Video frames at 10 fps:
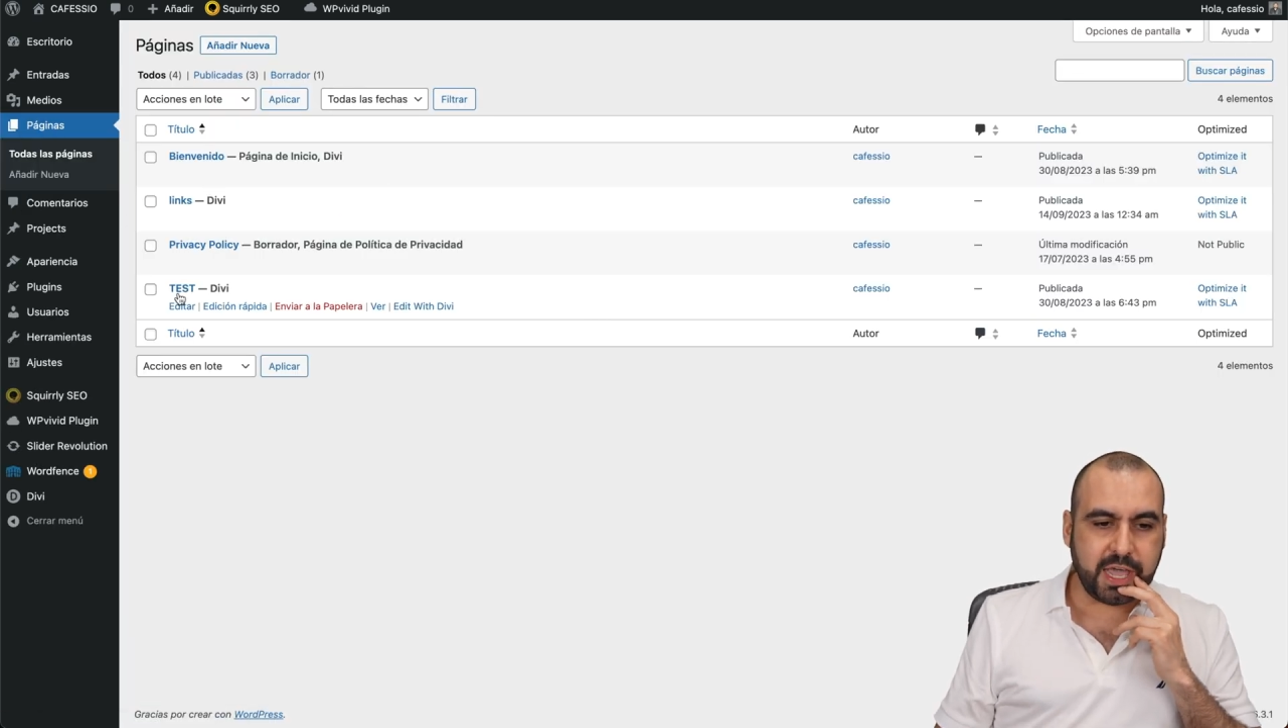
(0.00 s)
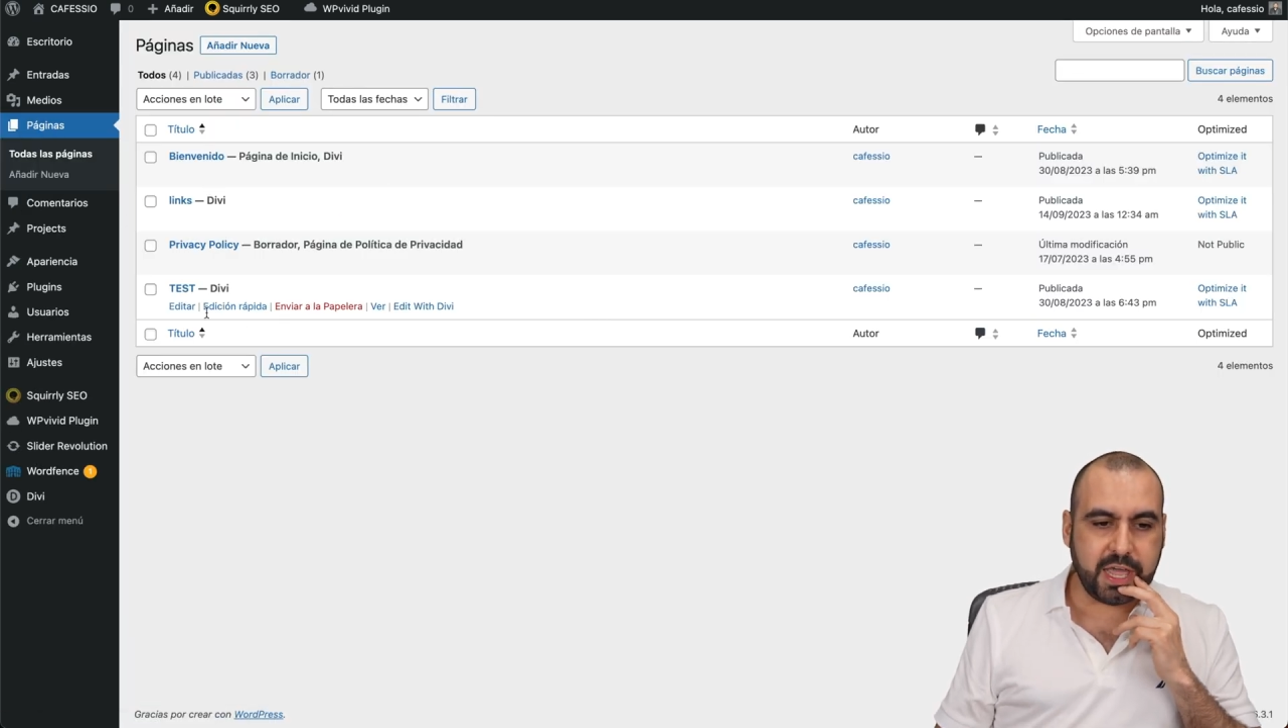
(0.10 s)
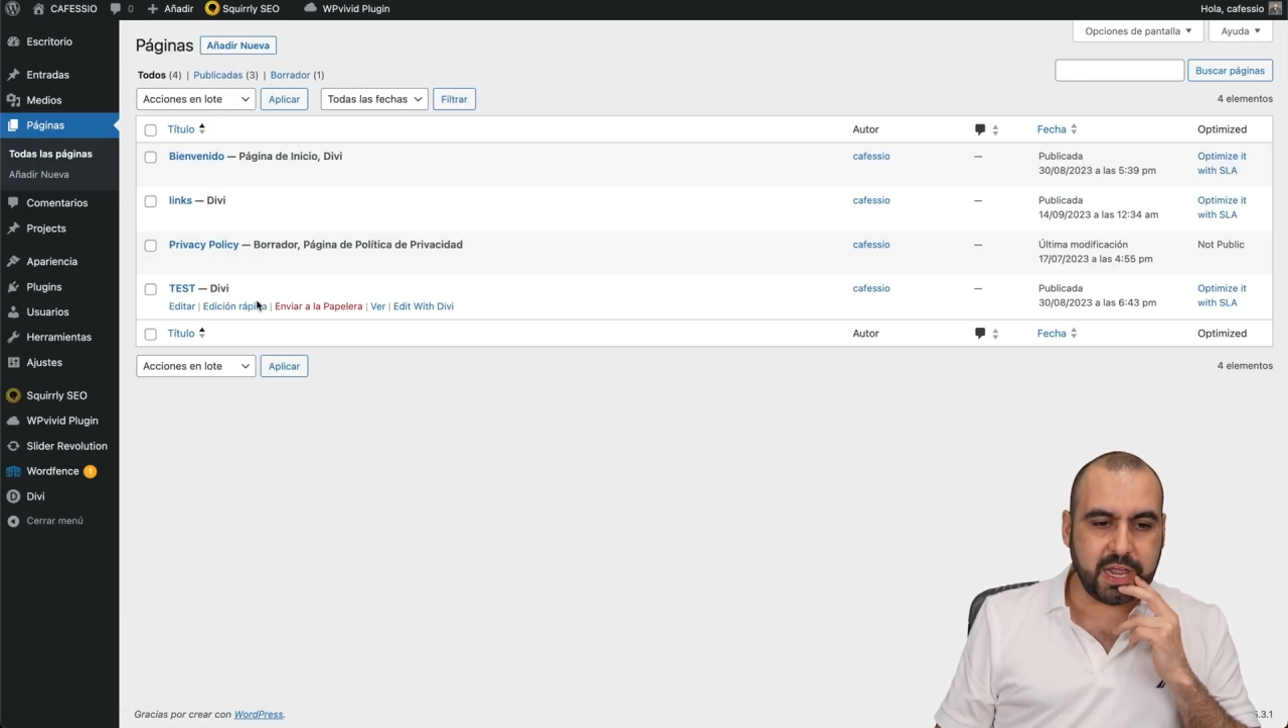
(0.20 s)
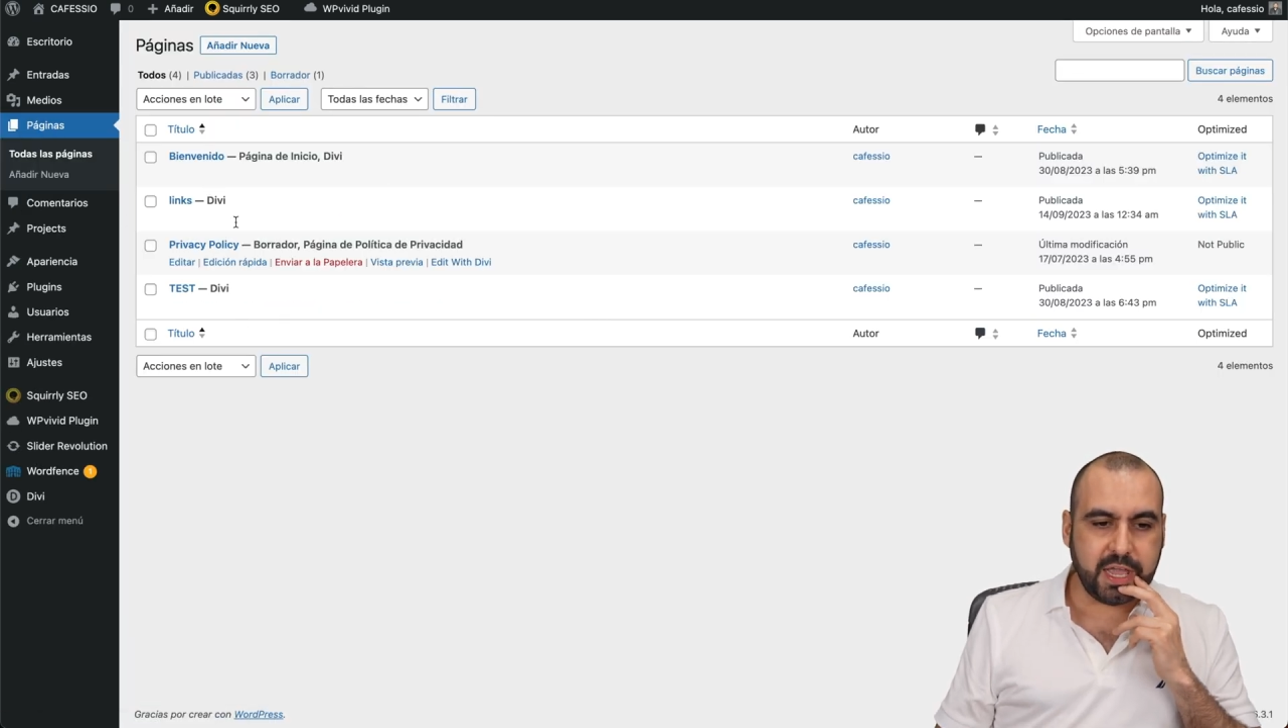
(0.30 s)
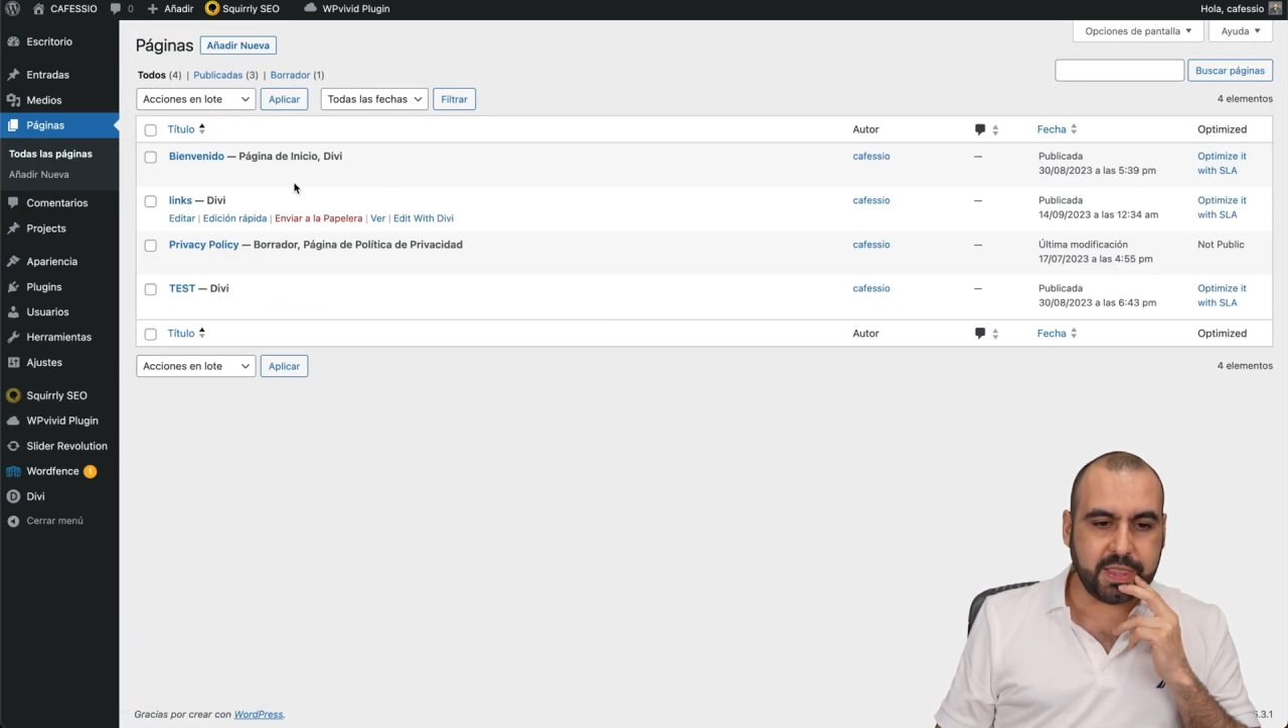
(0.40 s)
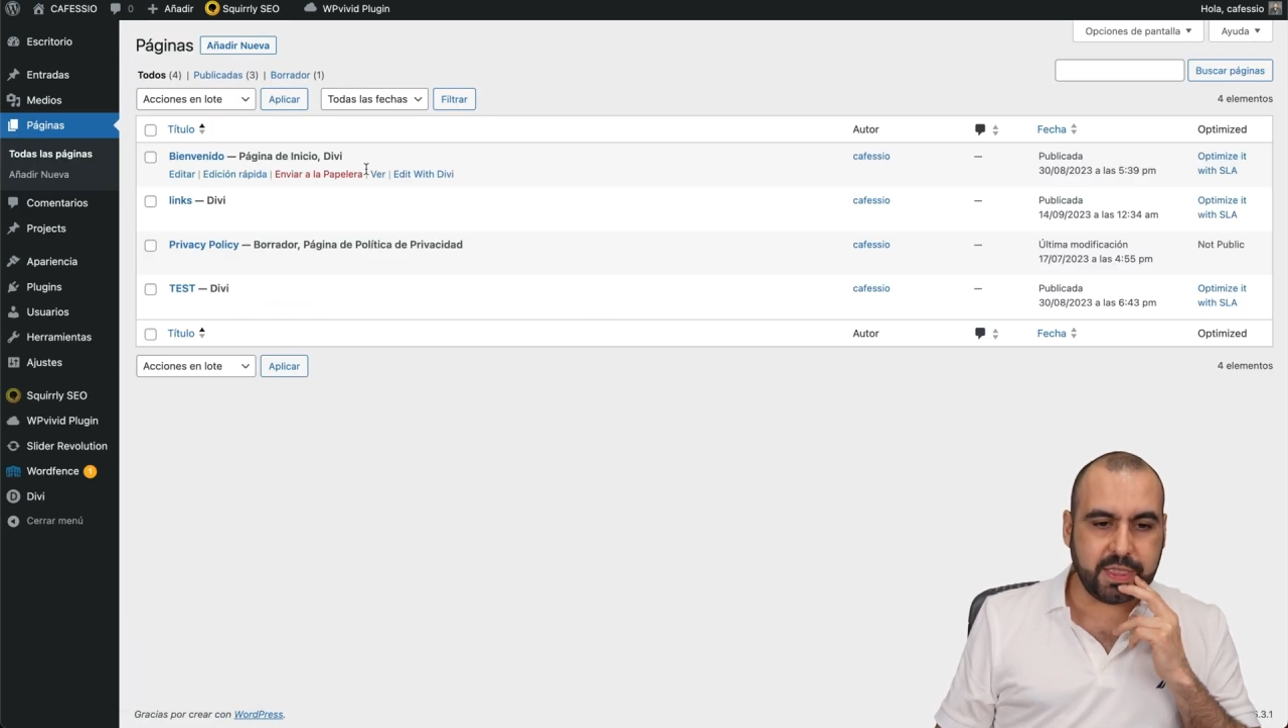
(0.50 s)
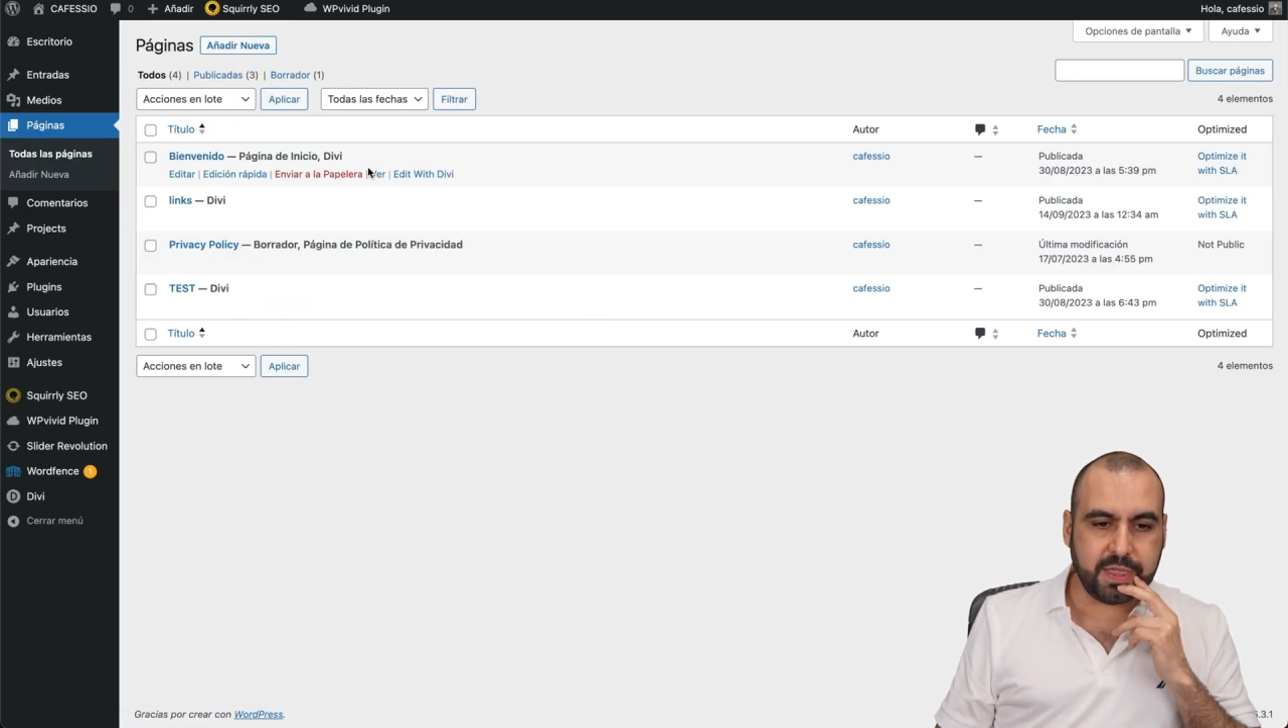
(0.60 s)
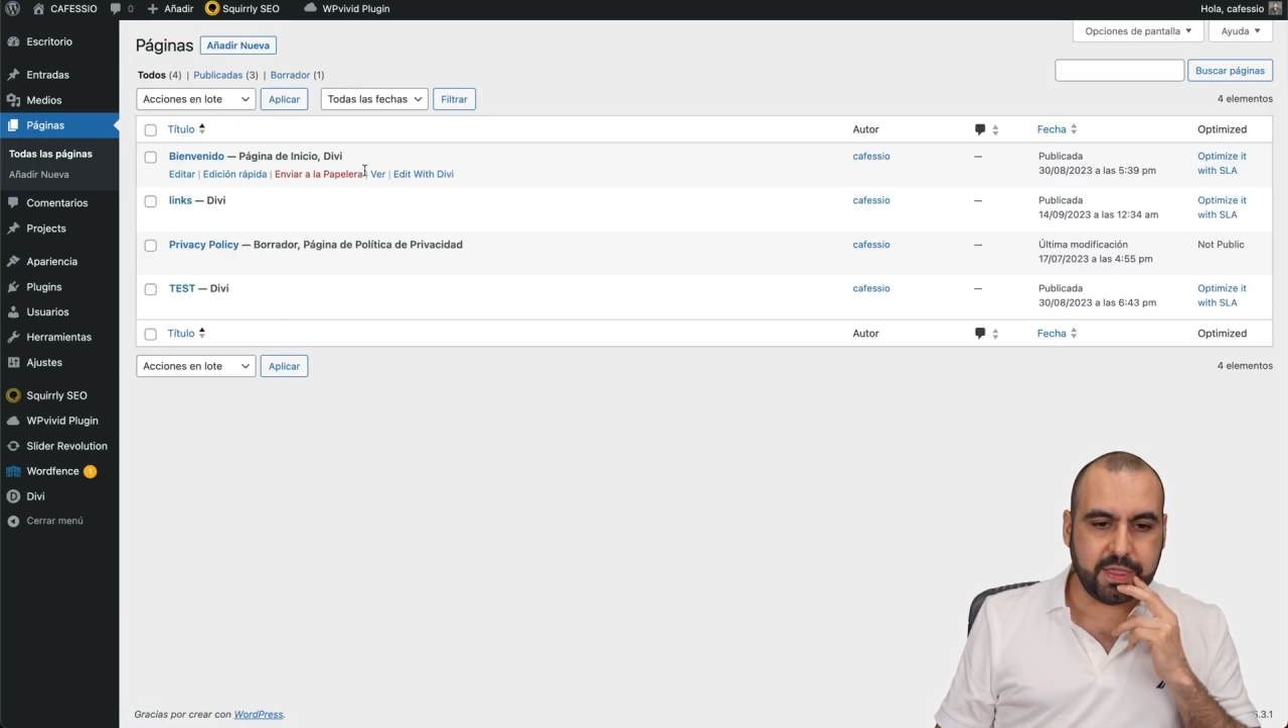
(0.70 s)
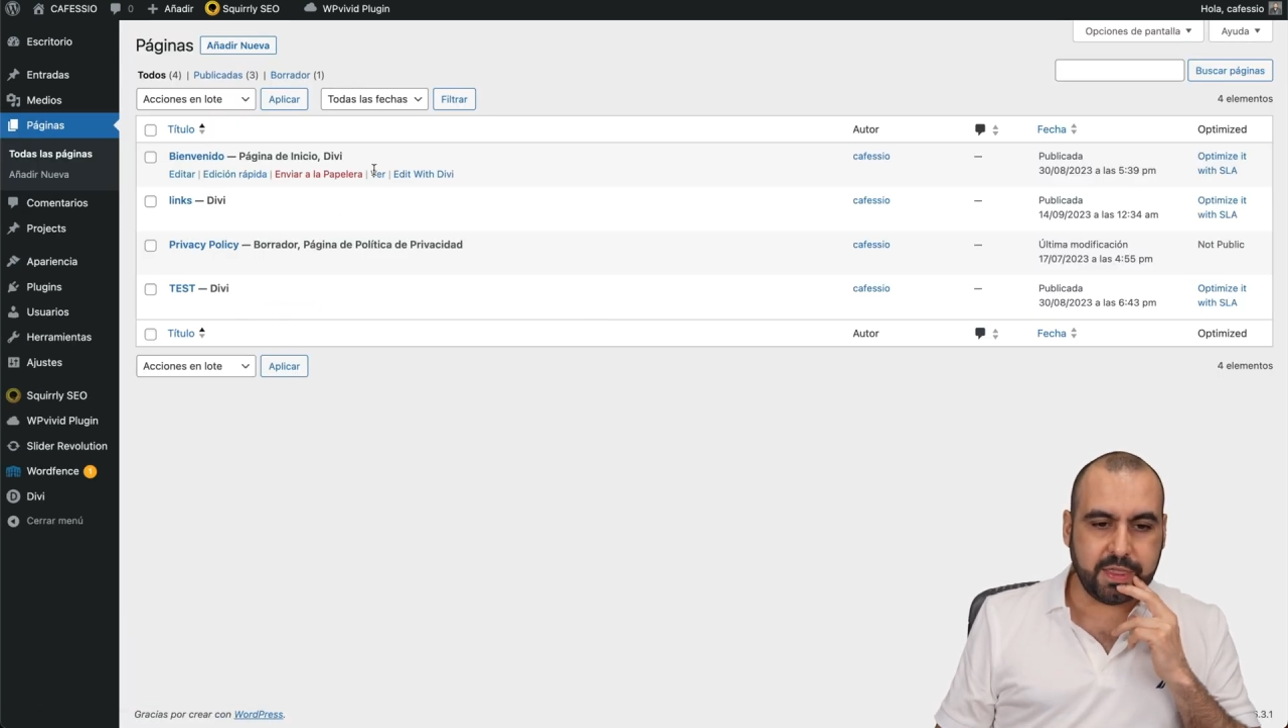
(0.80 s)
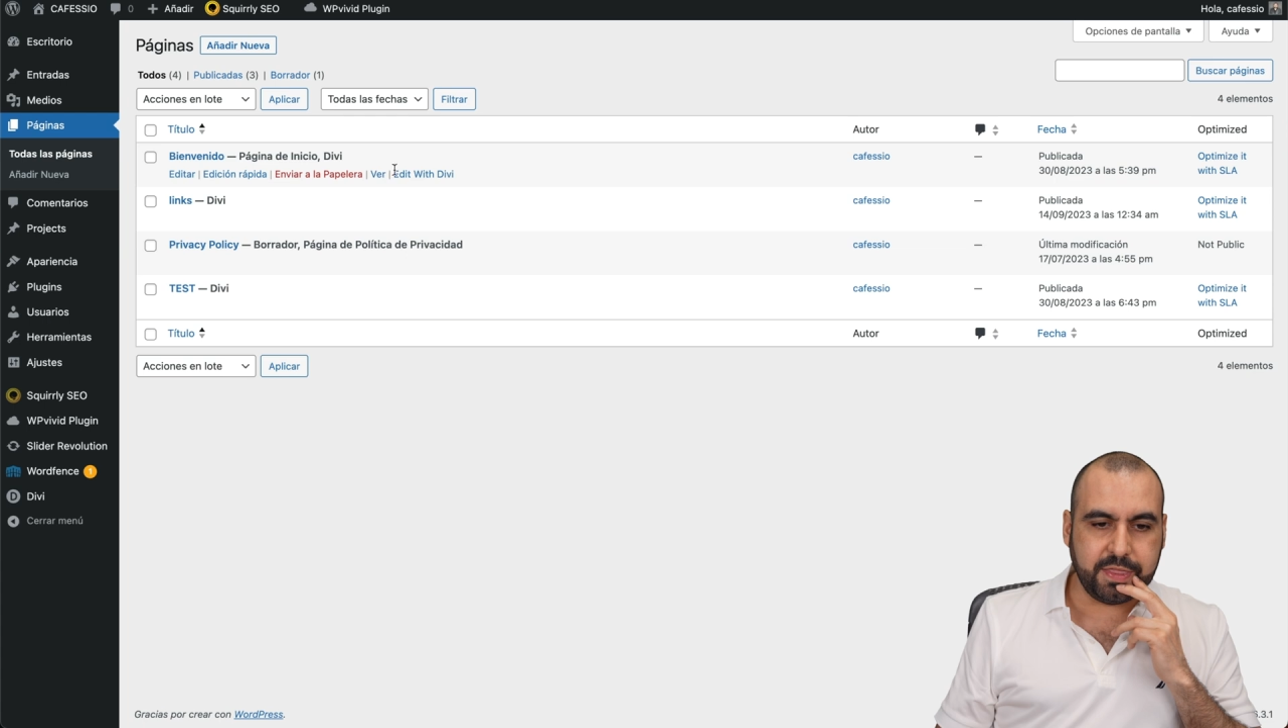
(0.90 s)
edit
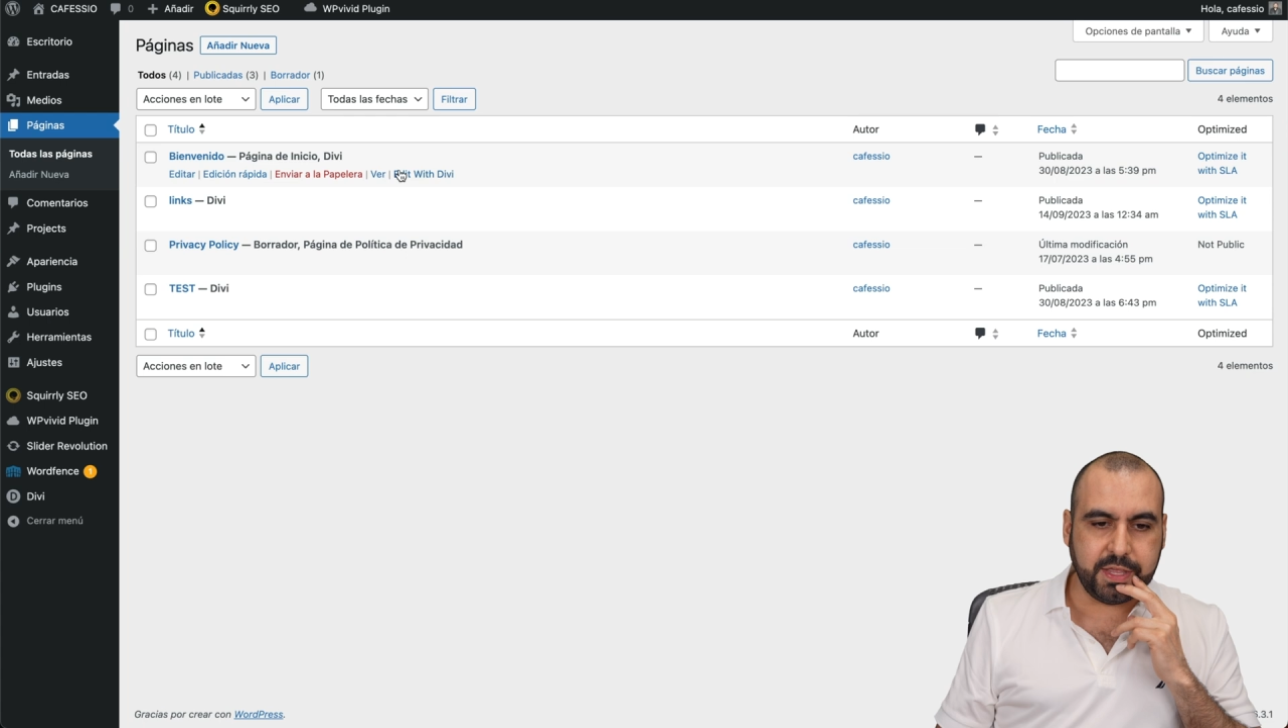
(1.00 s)
uh,